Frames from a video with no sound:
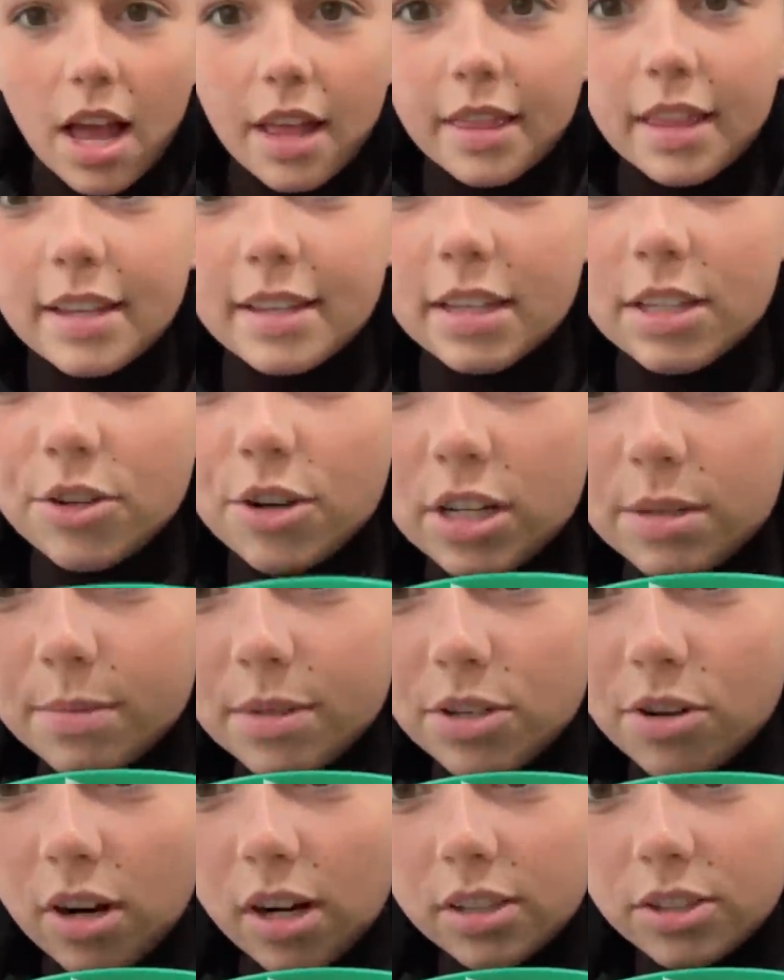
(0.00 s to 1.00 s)
This is Christmas
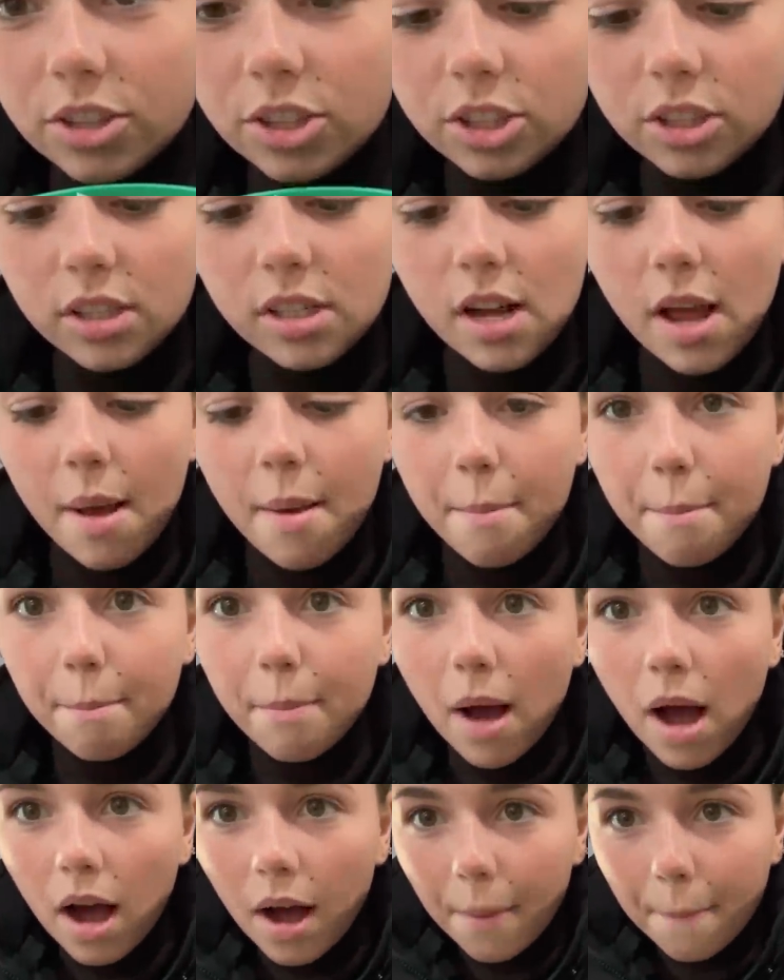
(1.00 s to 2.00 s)
crunch.
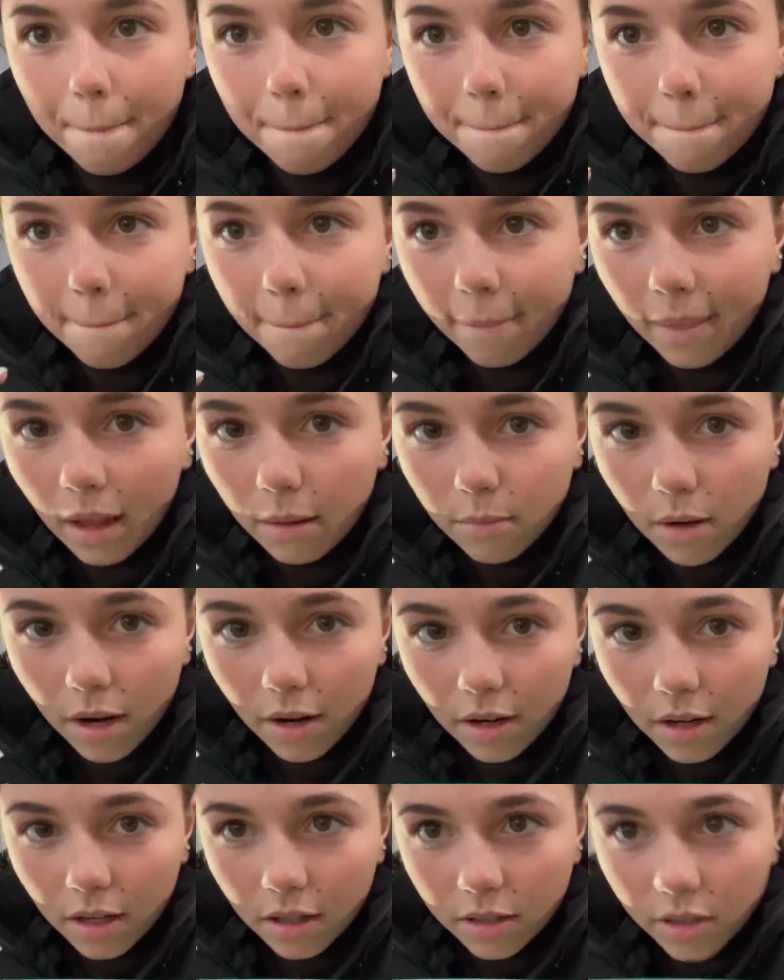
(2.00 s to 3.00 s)
Um,
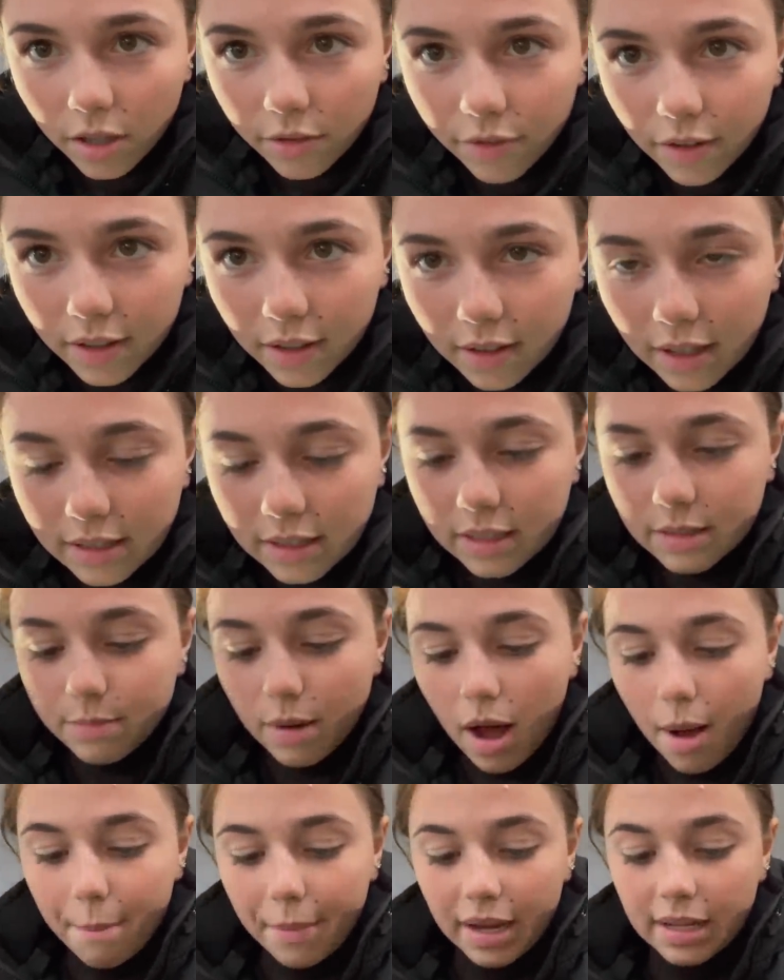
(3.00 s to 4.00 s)
my good friend Alyssa's
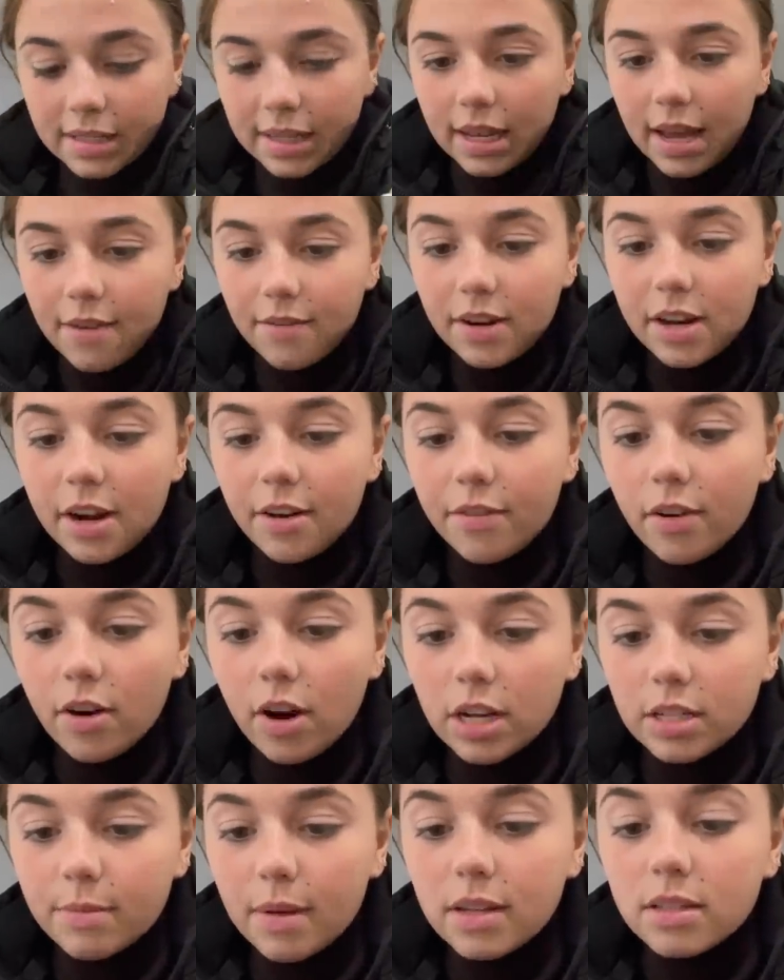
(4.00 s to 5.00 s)
mom makes it every year for
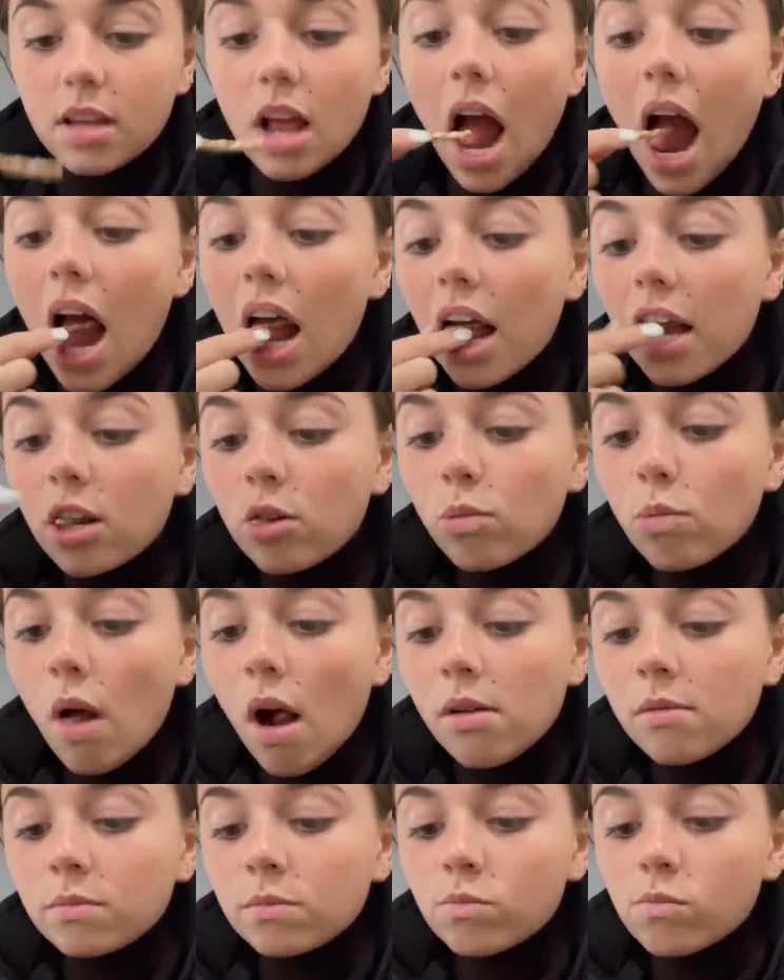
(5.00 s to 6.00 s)
Christmas.
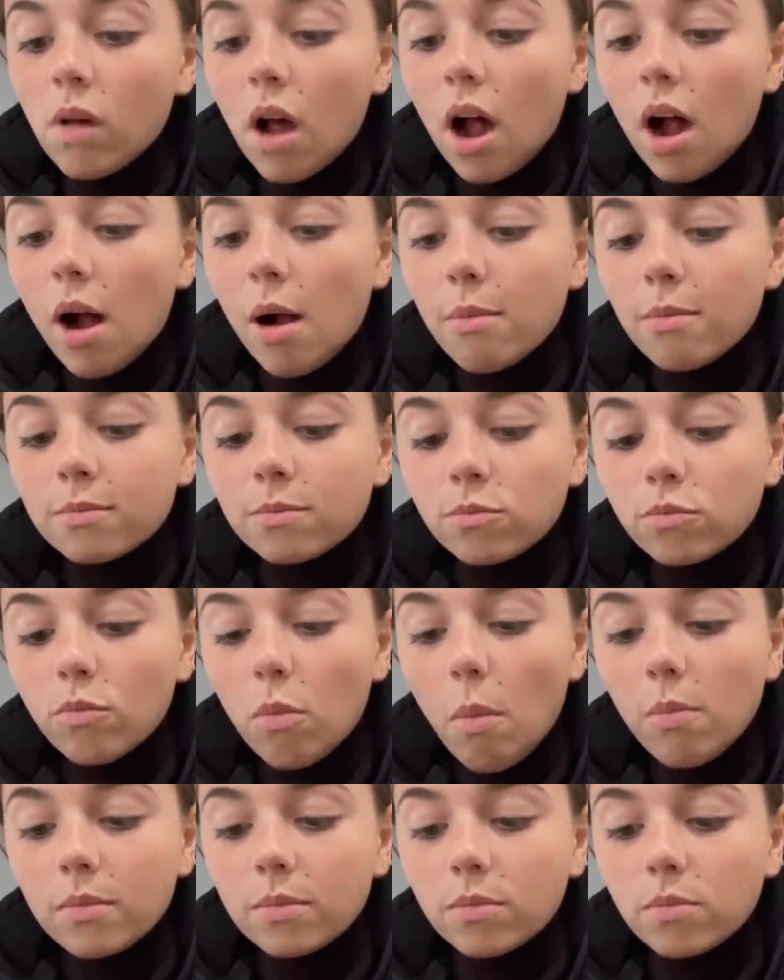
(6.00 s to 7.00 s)
Um,
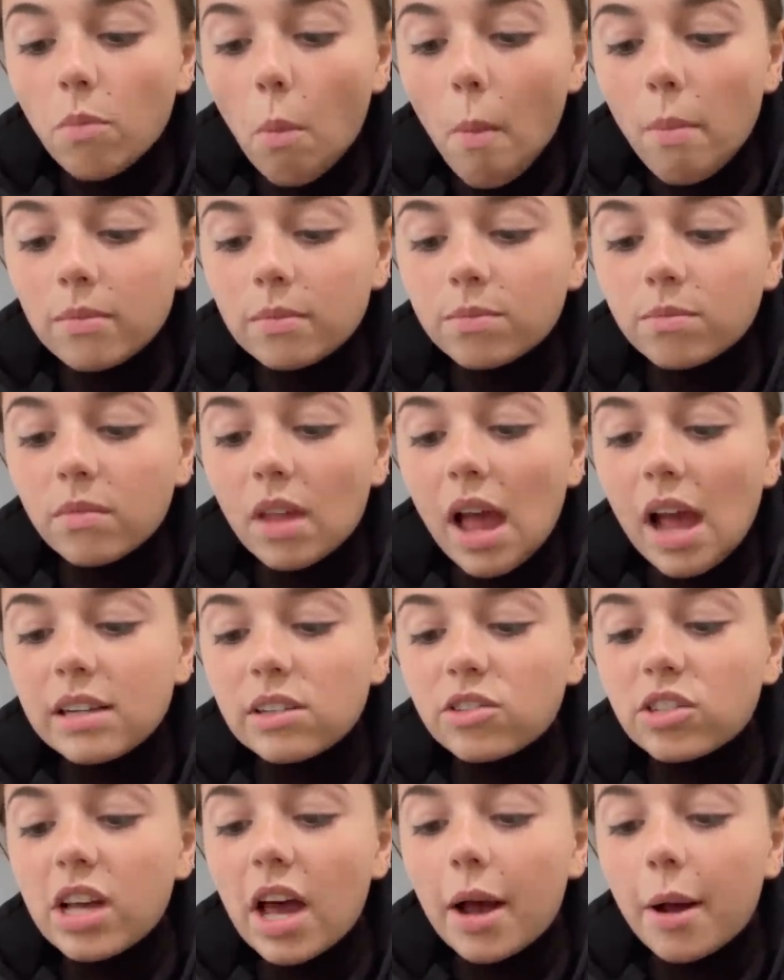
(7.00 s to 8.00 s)
it's
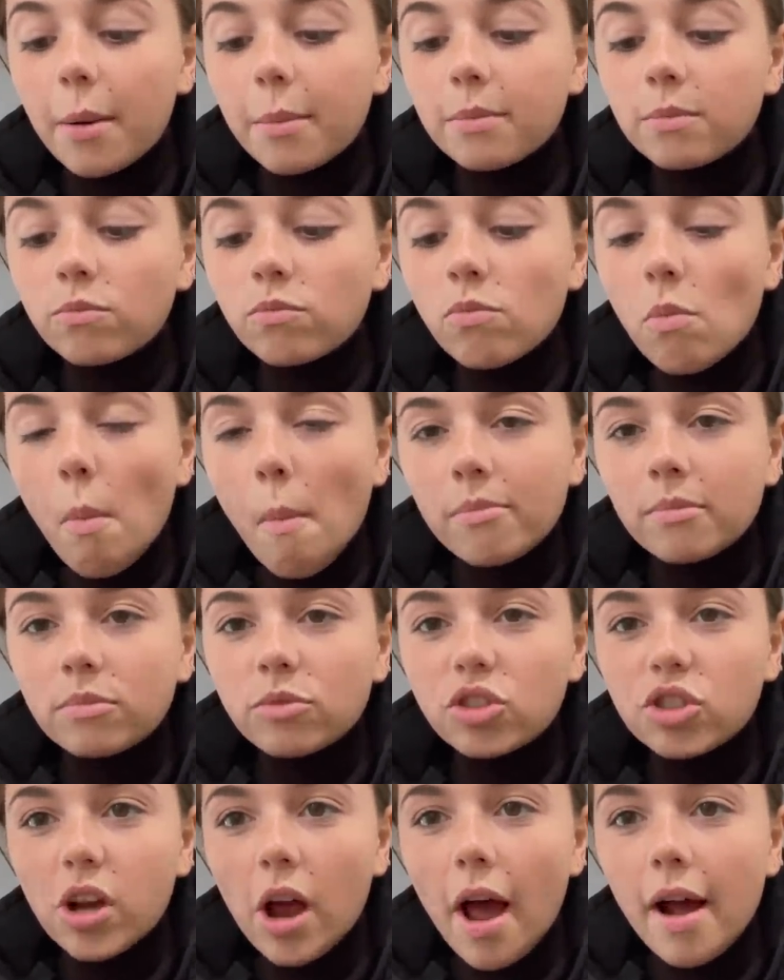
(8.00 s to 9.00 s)
like
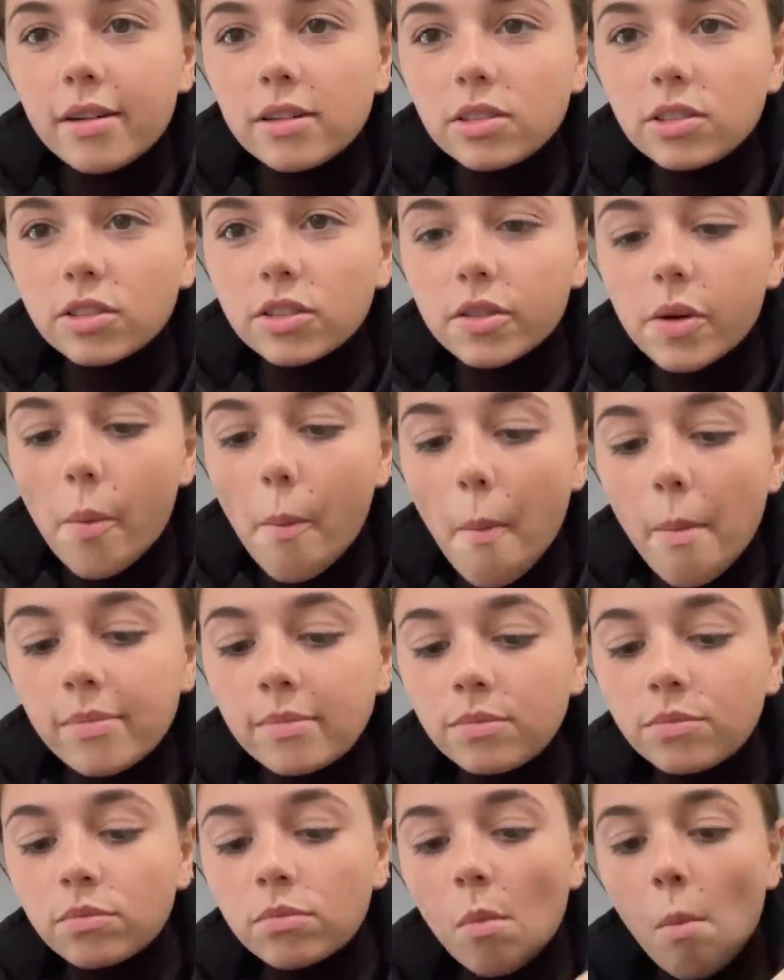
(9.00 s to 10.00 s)
Chex,
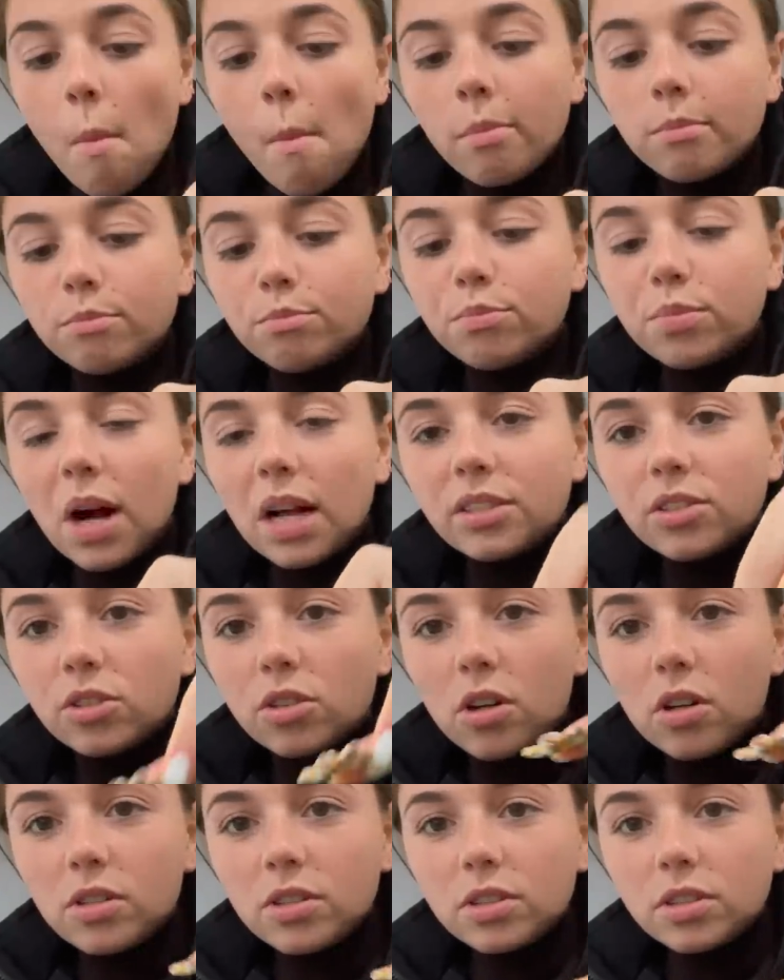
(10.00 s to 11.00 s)

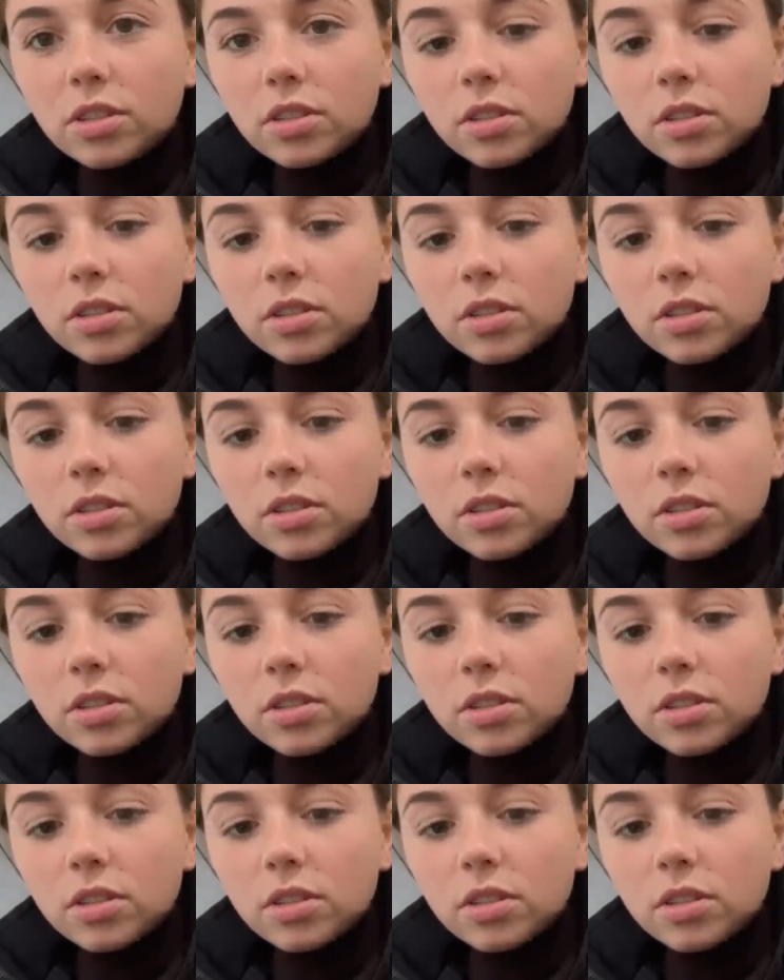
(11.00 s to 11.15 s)
pretzels,